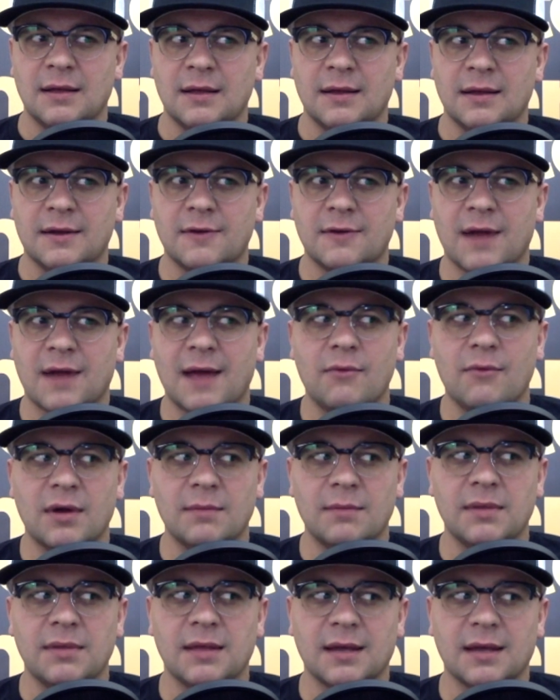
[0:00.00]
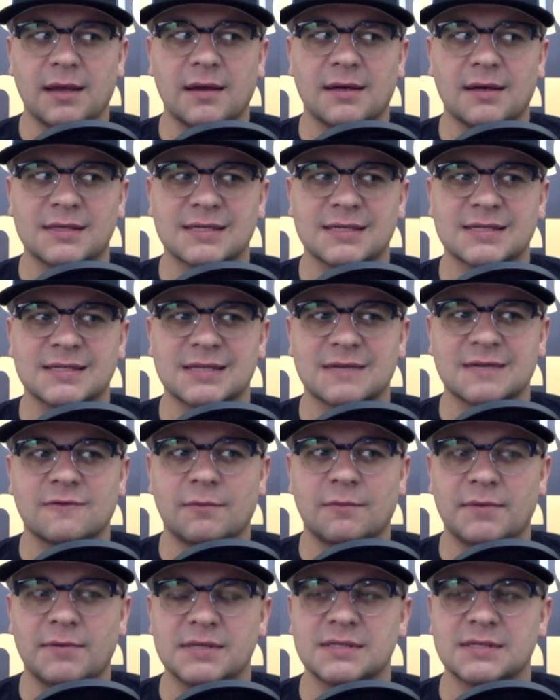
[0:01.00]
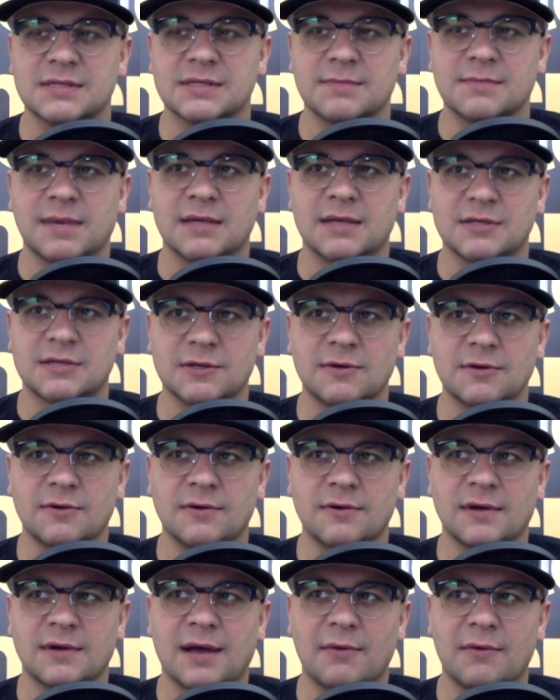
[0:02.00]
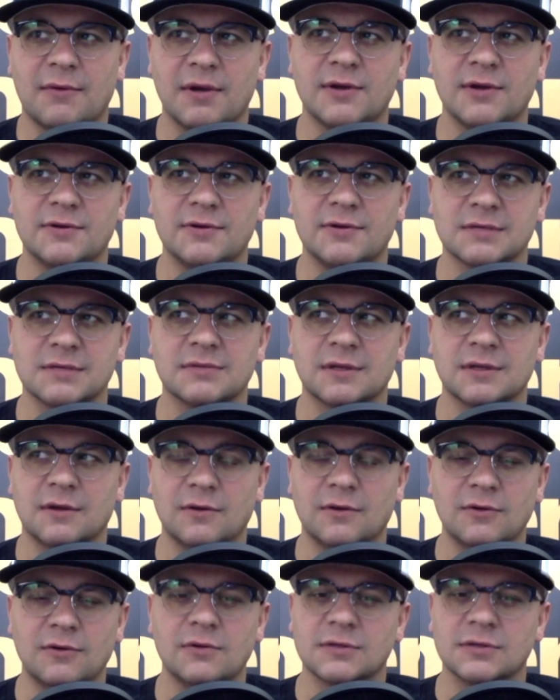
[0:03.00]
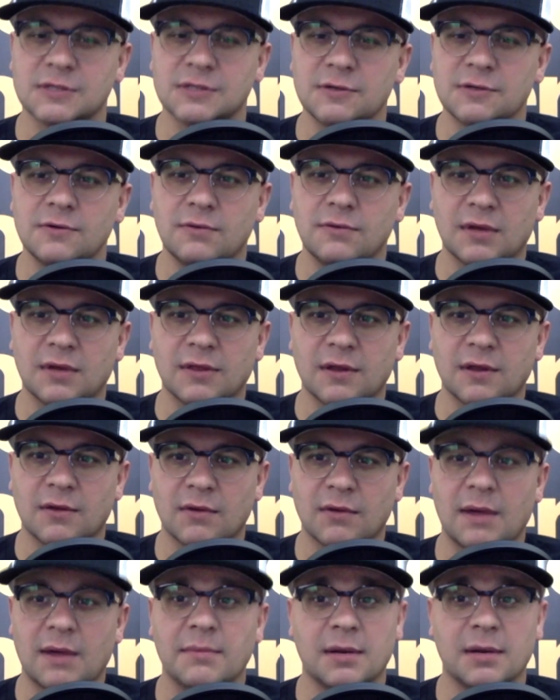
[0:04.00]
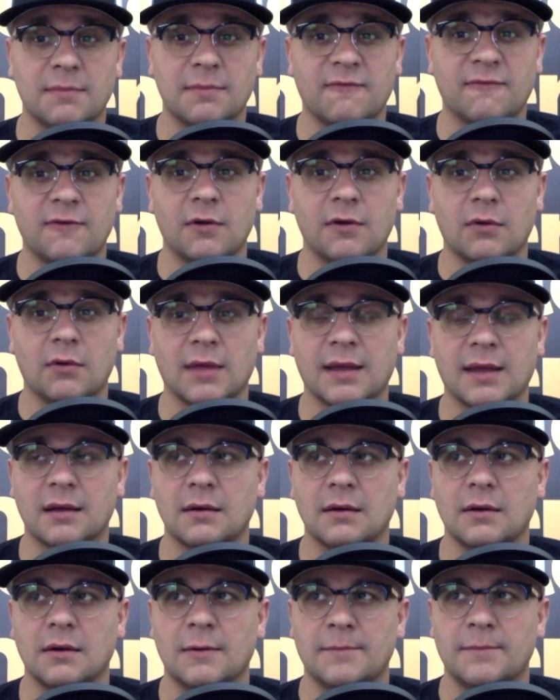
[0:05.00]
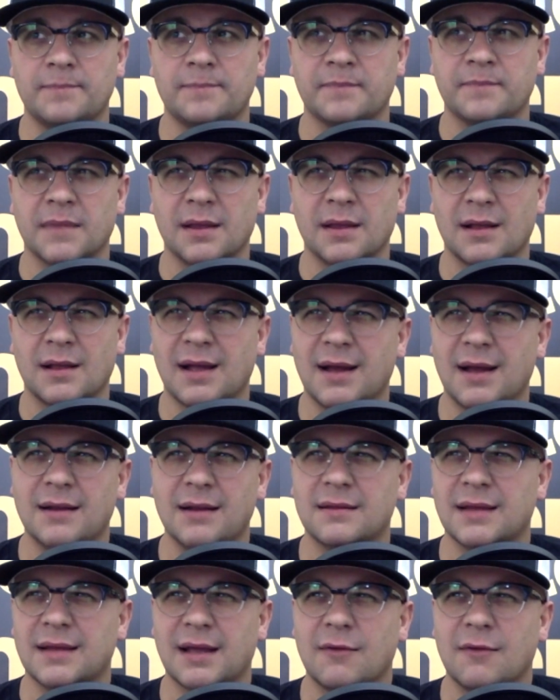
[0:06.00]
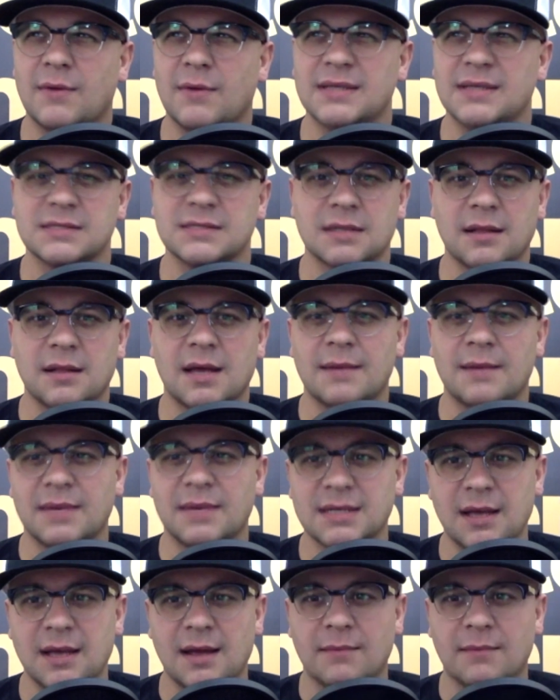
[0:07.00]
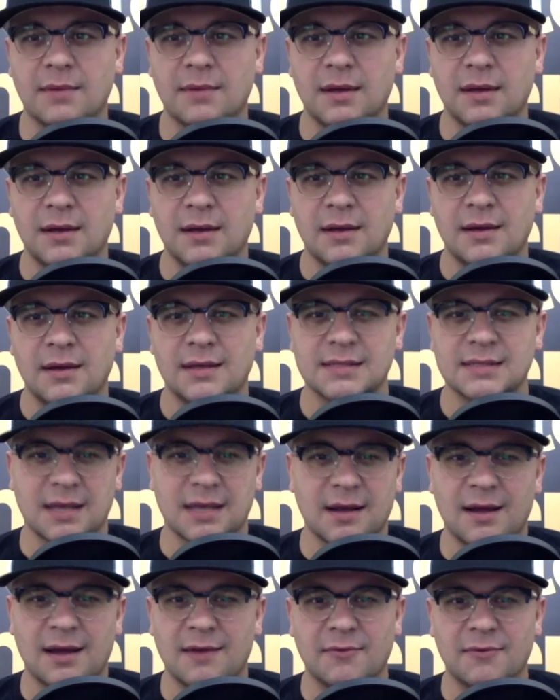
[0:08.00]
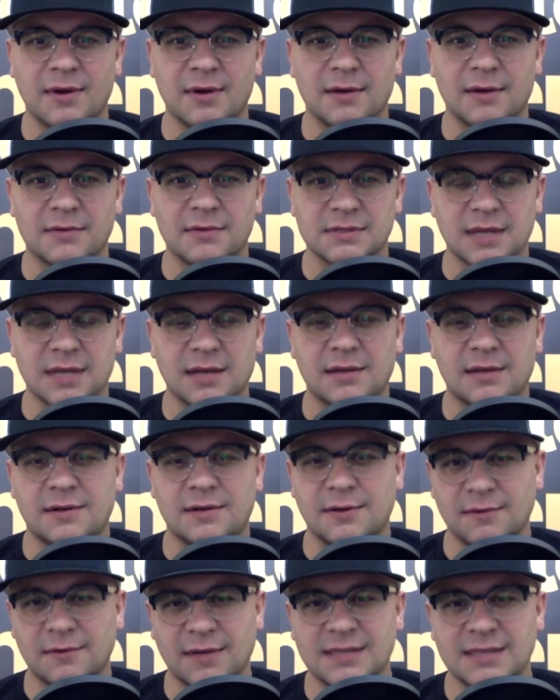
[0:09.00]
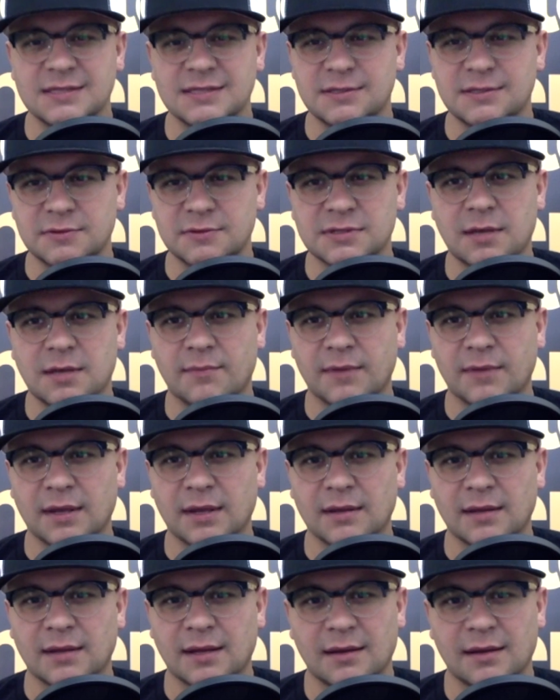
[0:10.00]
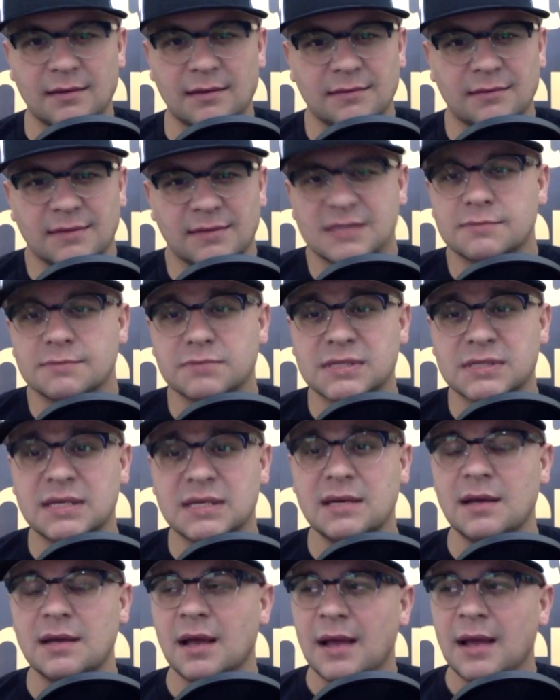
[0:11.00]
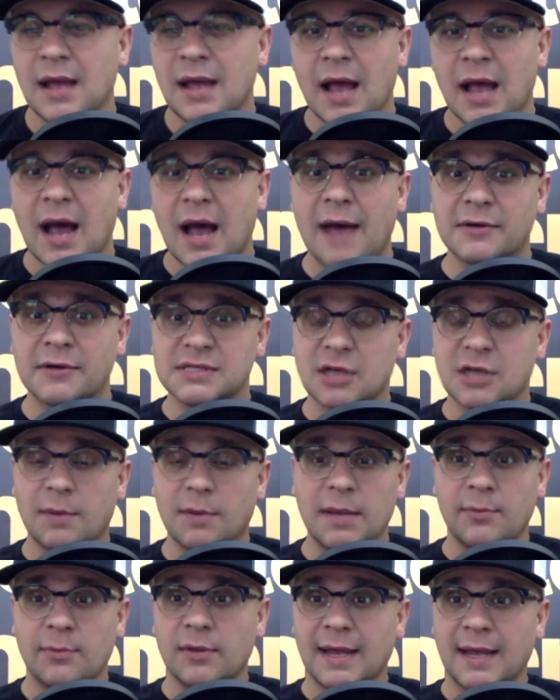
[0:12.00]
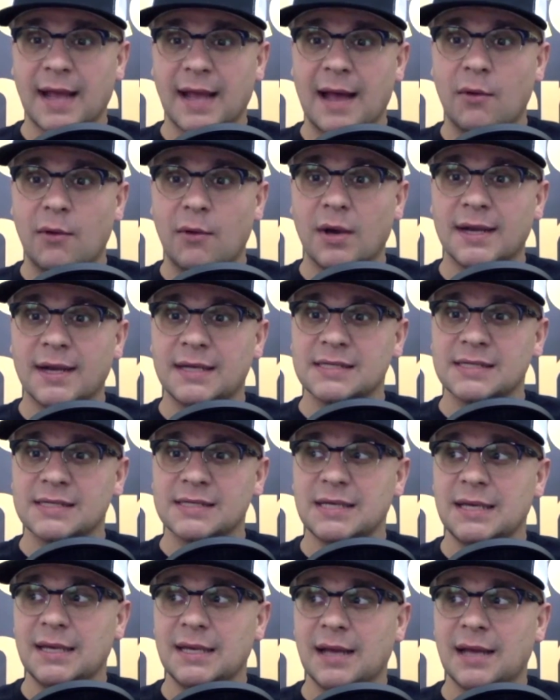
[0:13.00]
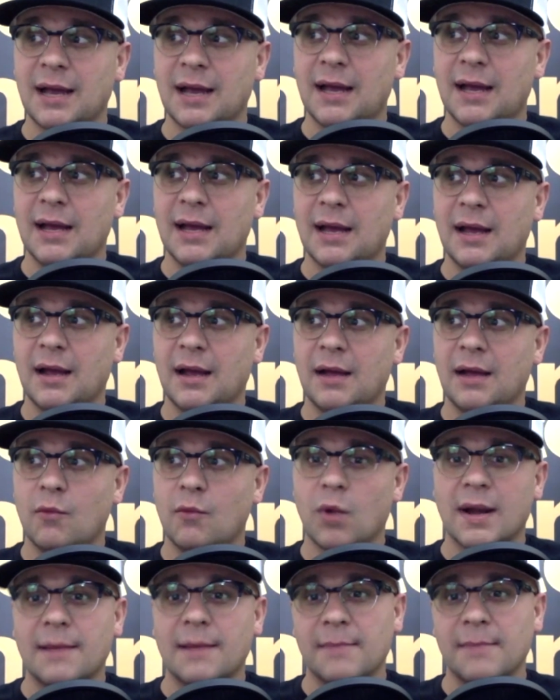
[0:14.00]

dude, I want to be like a successful businessman too. I want to do something cool too with it, or I'm going to feel like kind of like I wasted a lot of my time. Is that kind sure. of it was like, dude, let's do something. Like, let's see. I always tell people like I wanted to see what I'm